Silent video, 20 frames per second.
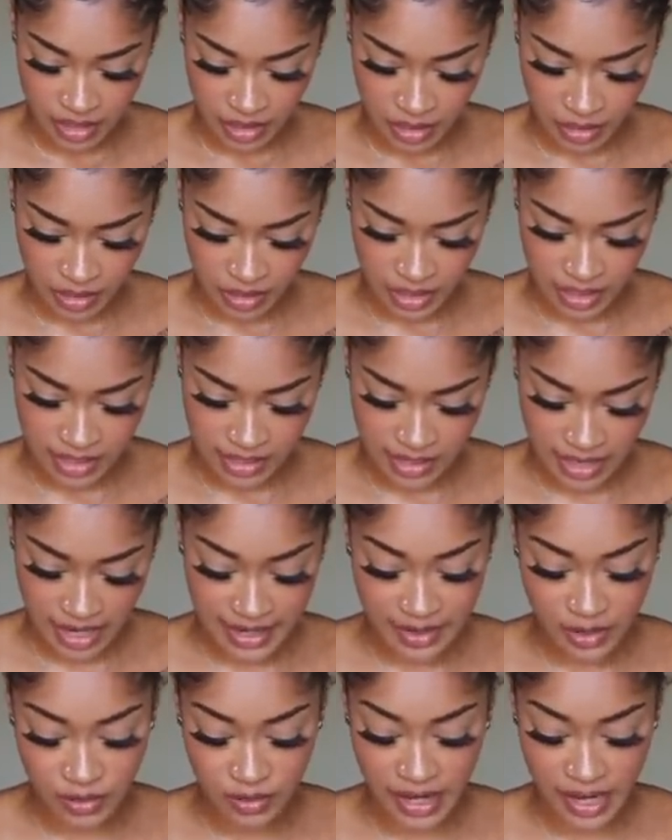Let,
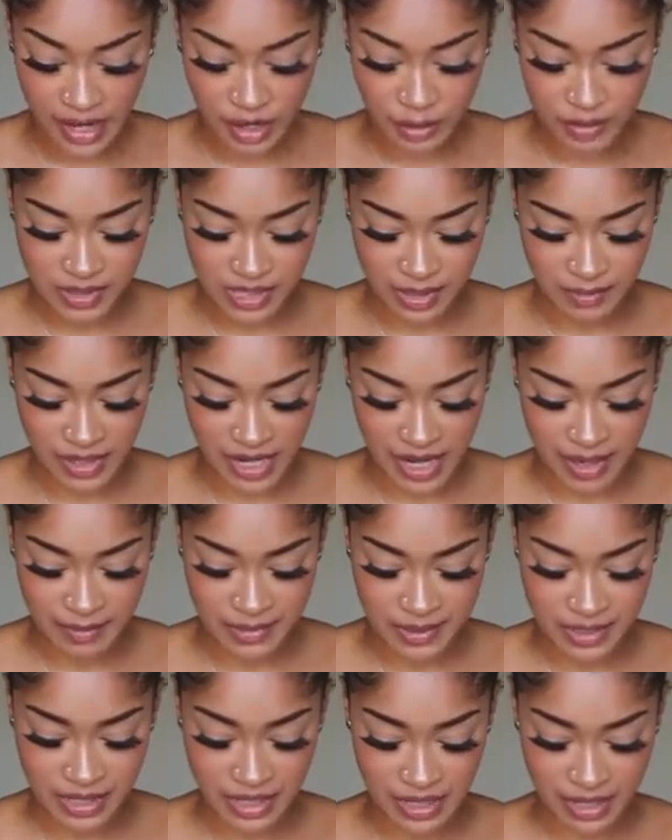I know it helps
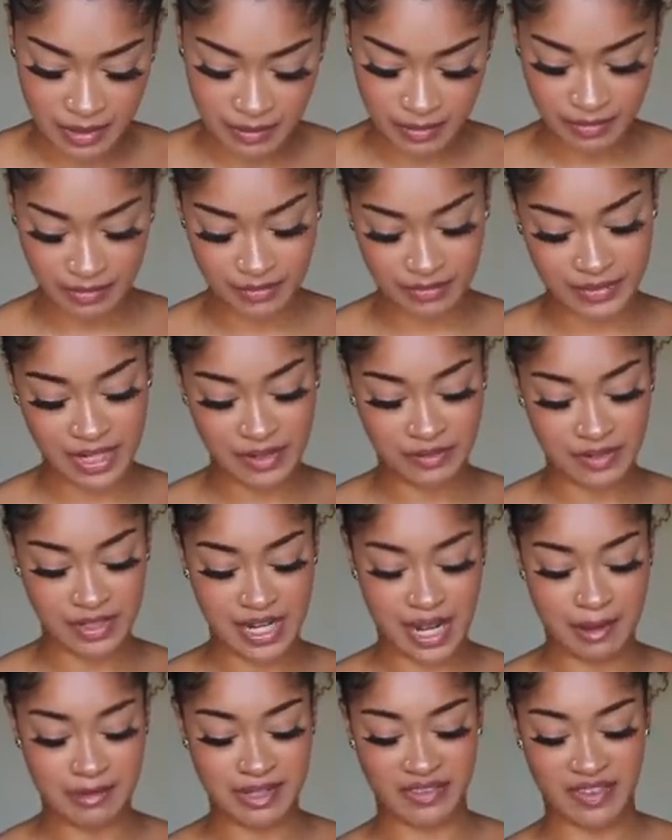sometimes um, different
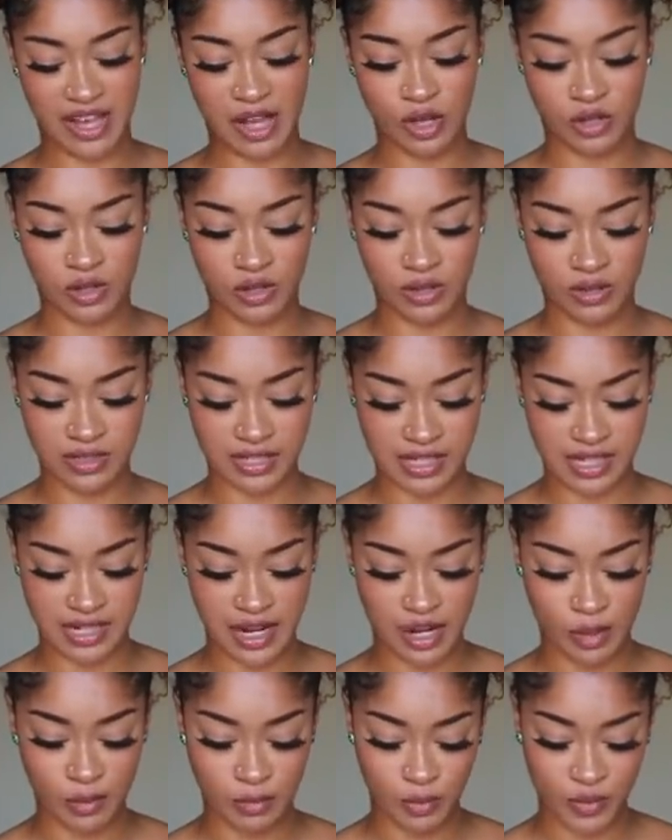types of alcohols can
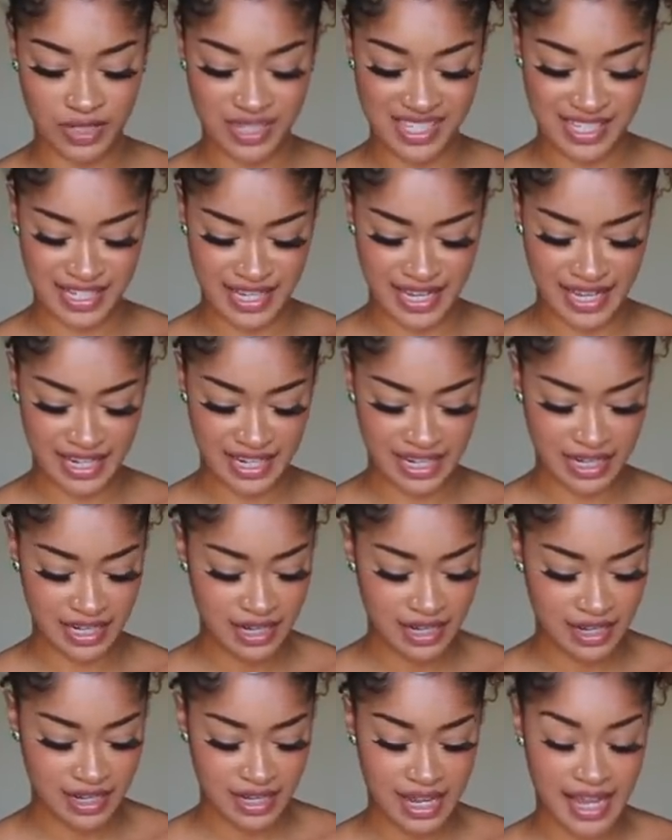help with skin
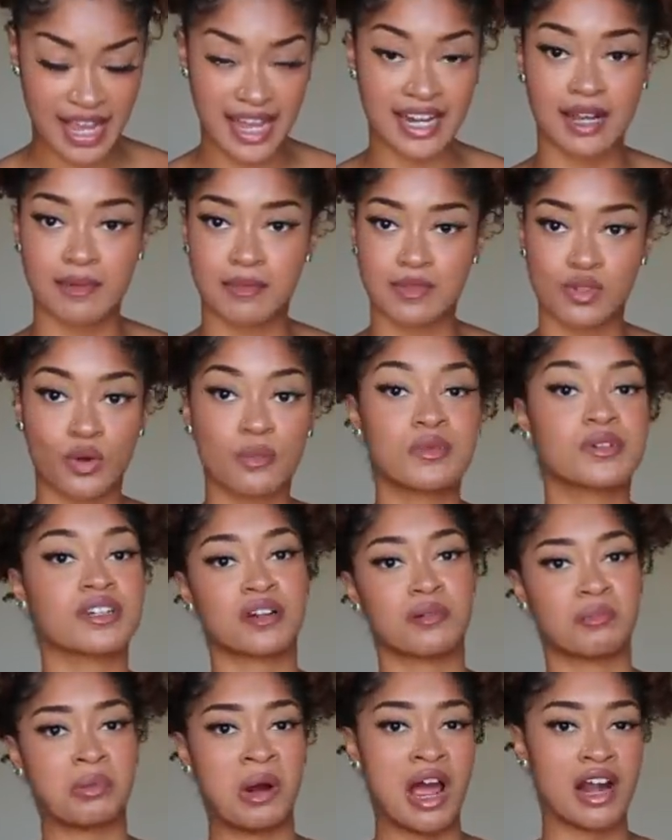and
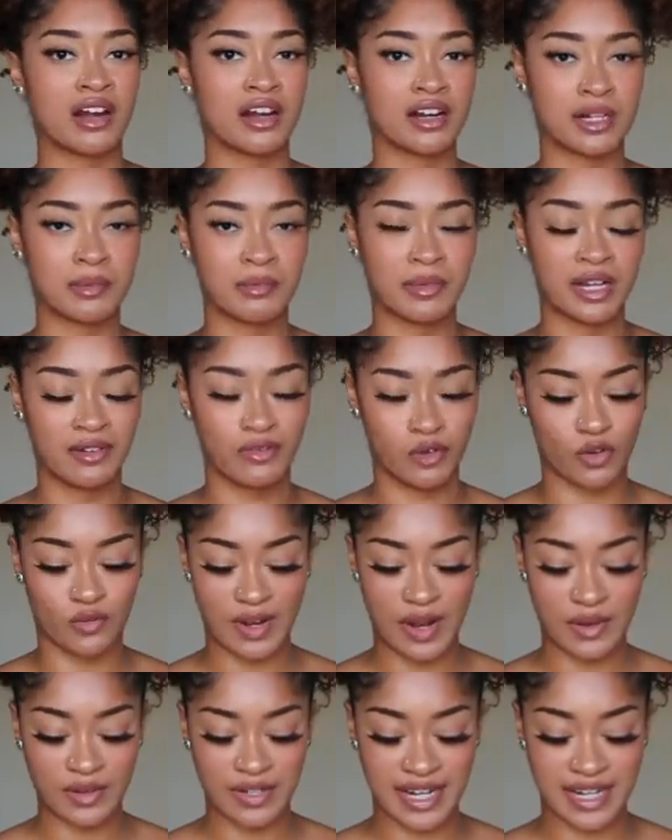absorption of product but for
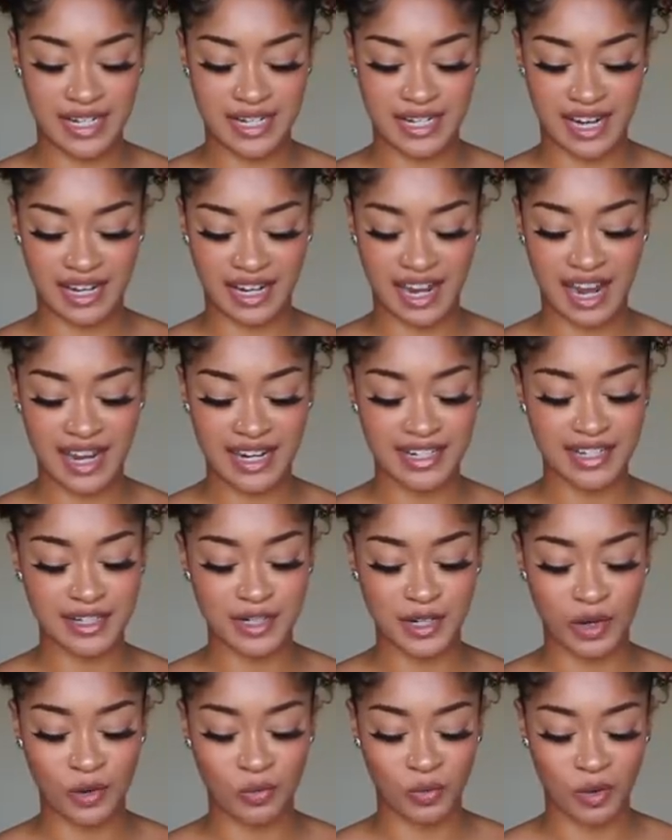foundation I kind
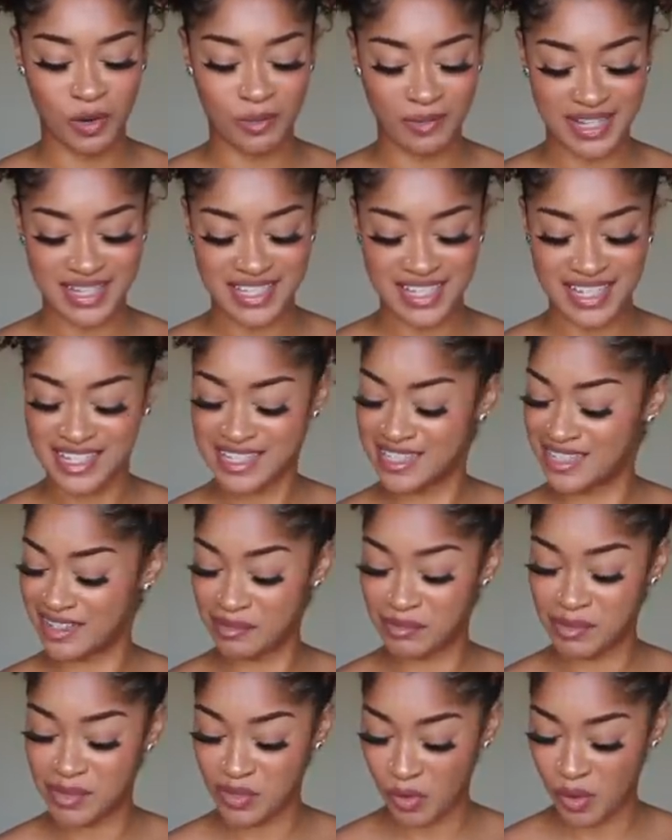of don't want my skin
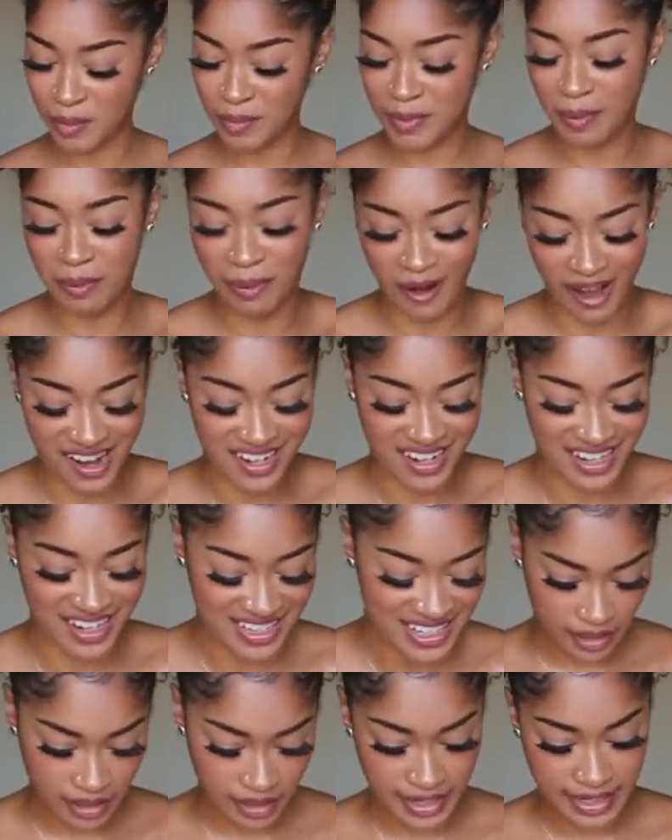to absorb the
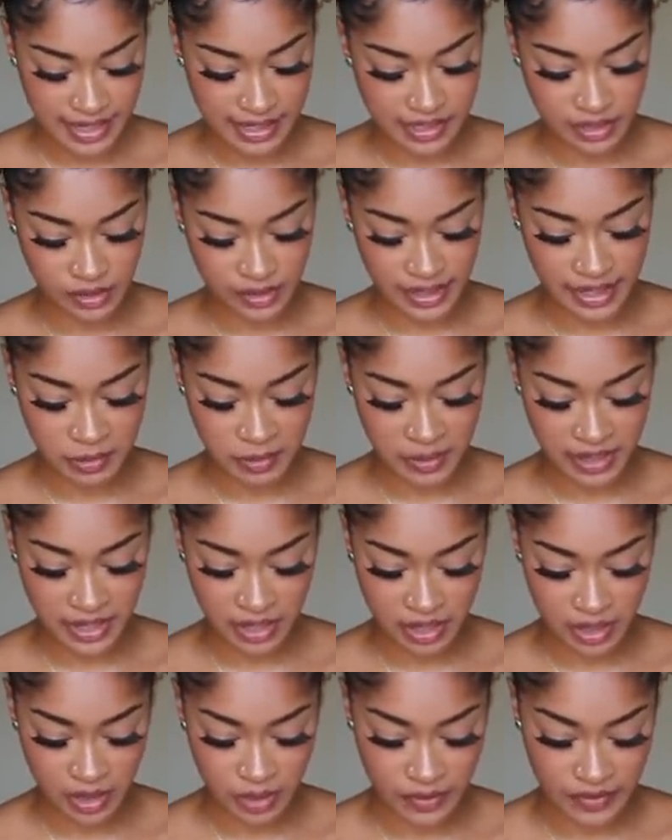product. Alright so here we
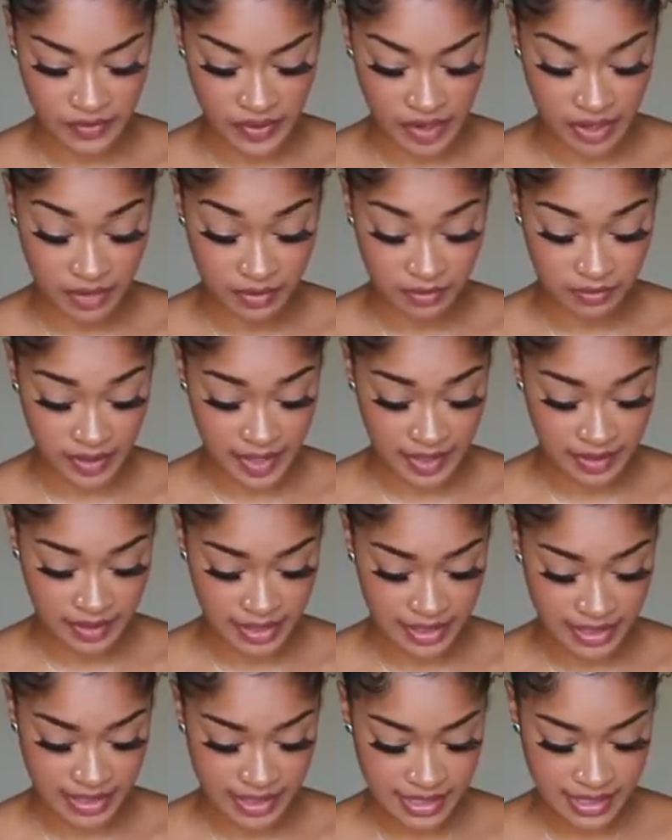go we've got a
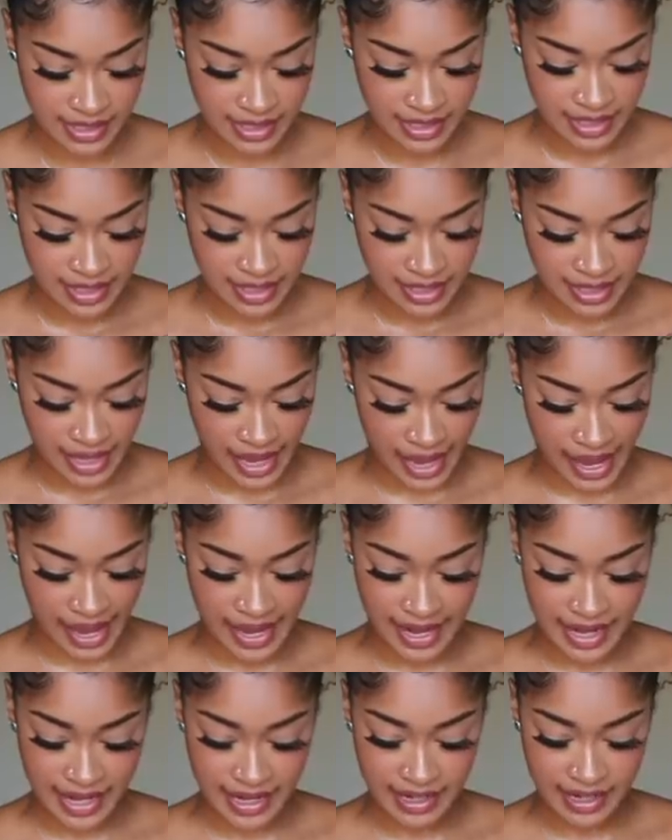fragrance
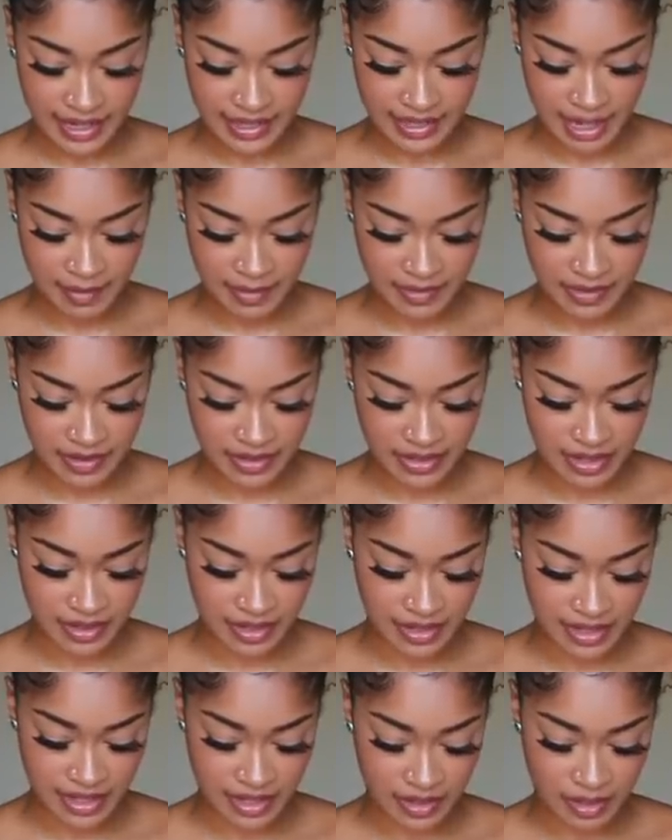and a type of
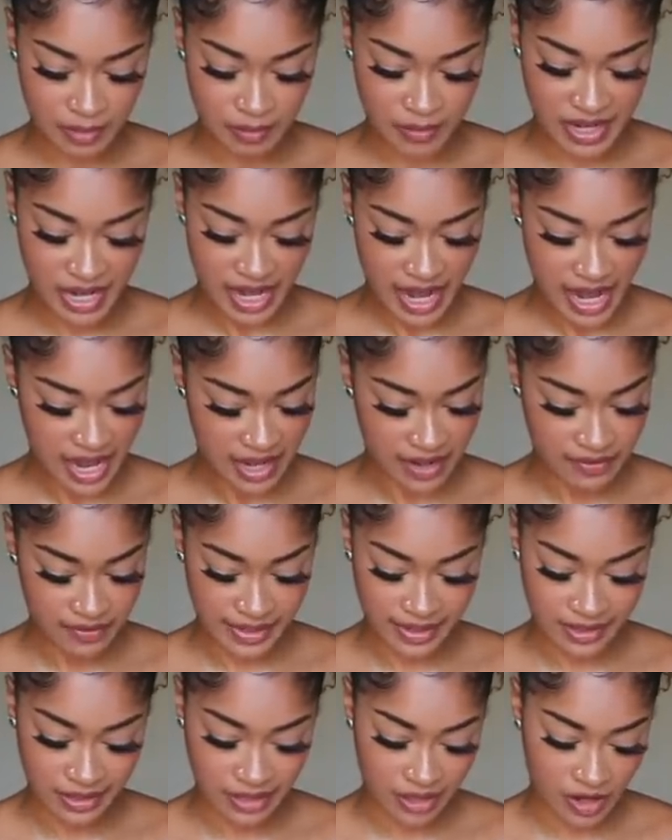sunscreen that are a bit
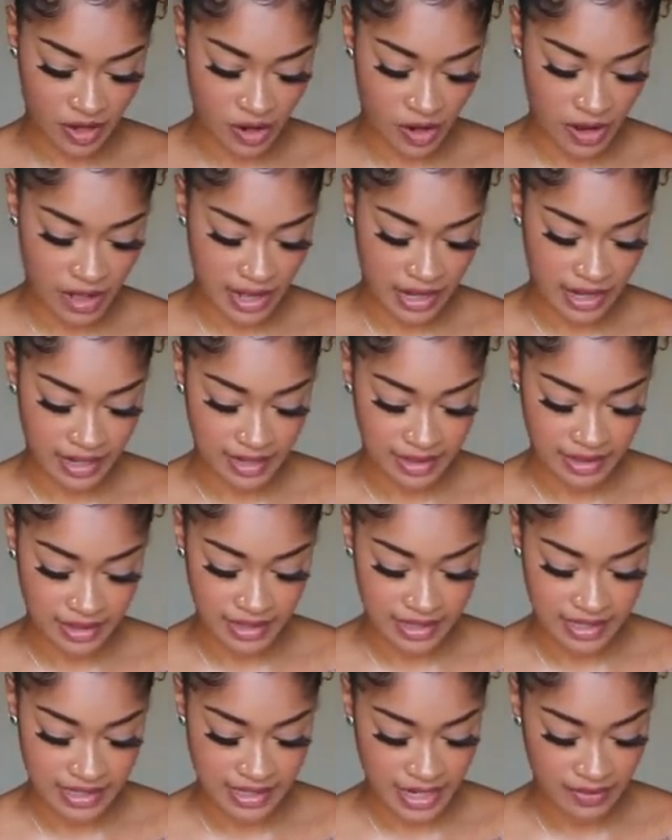heavier on
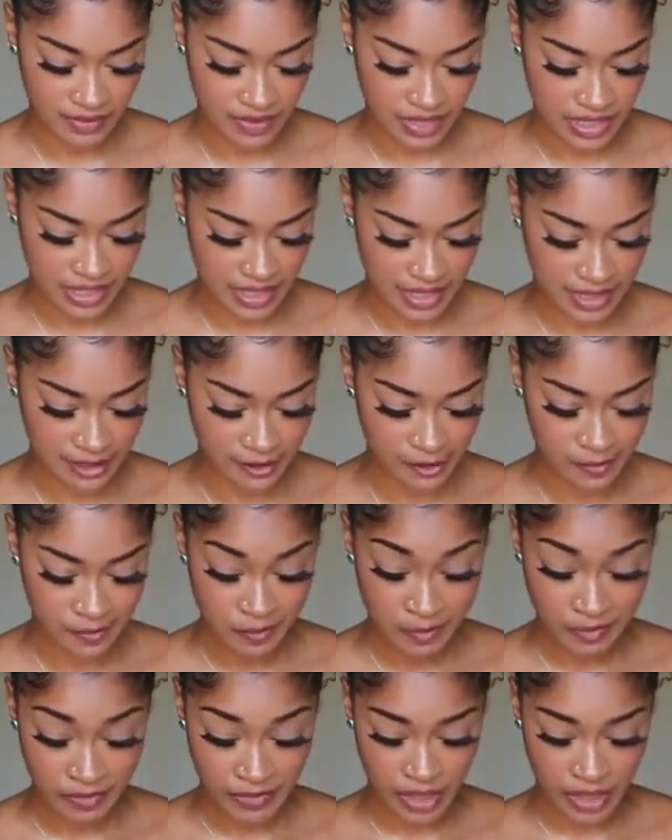the safety scale.